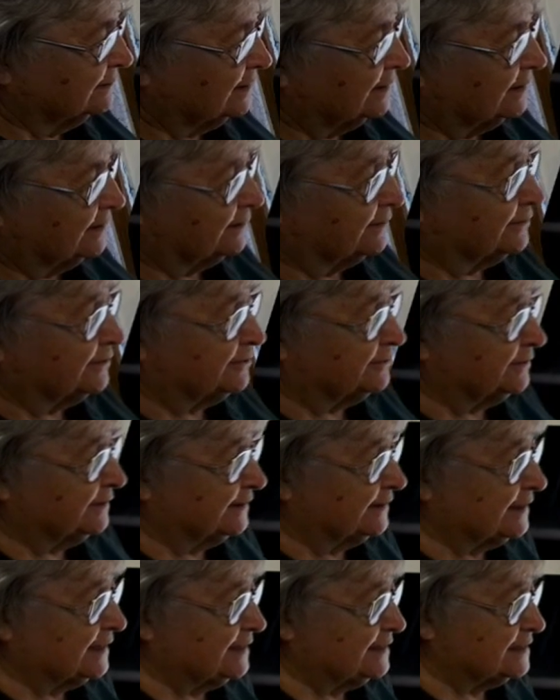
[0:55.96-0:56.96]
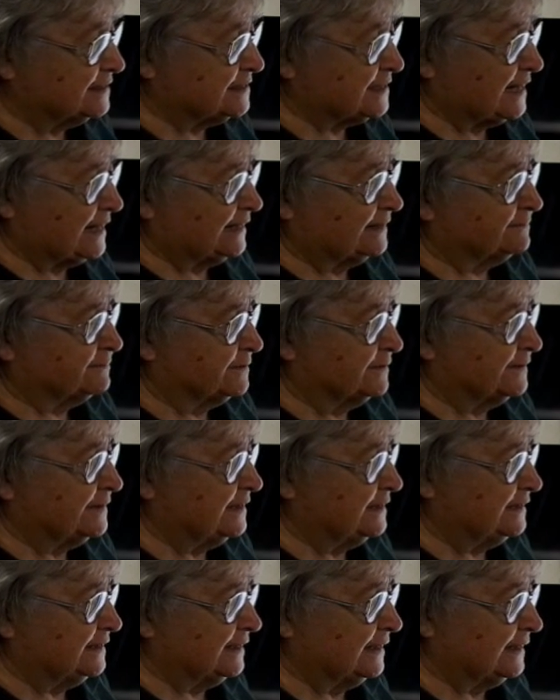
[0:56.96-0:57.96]
So you're using the jasper
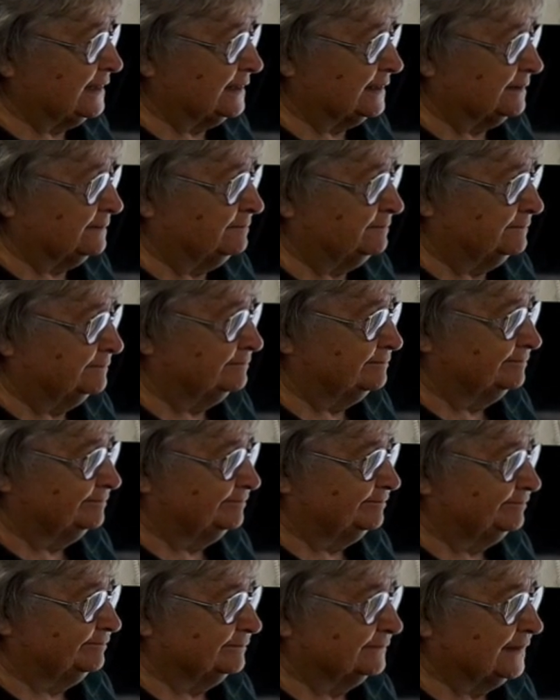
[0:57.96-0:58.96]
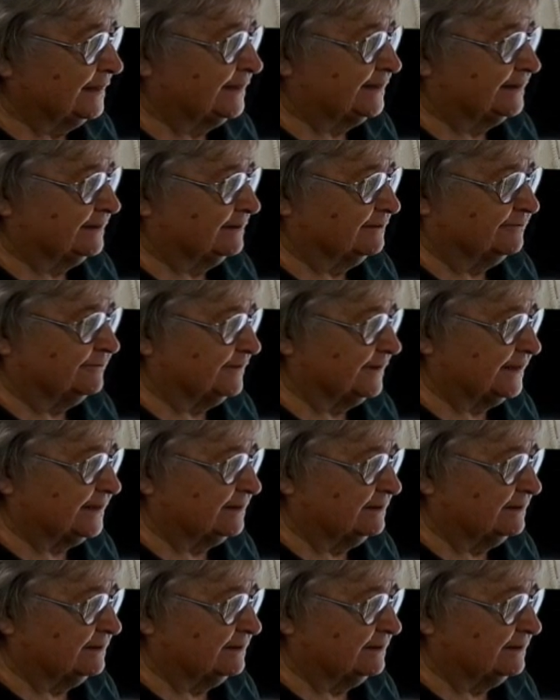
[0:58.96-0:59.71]
then to get a surface.